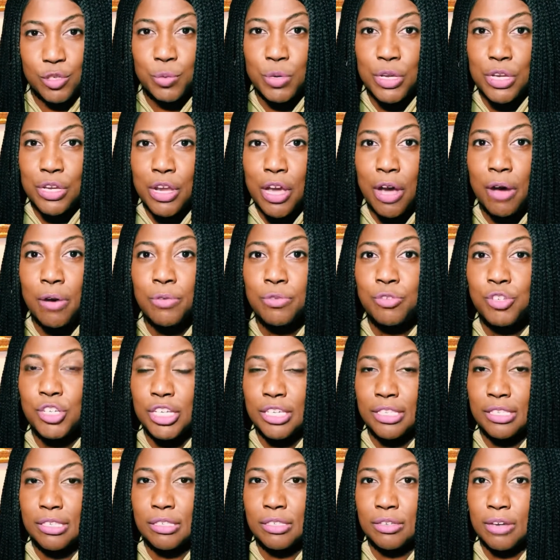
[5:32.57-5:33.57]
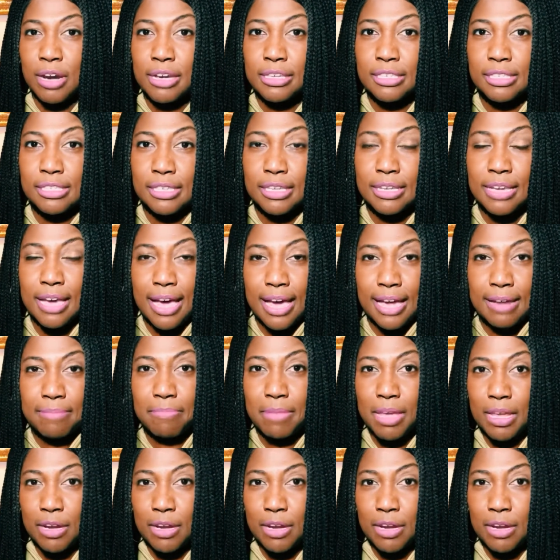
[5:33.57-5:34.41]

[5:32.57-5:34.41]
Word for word: We know Jesus Christ, God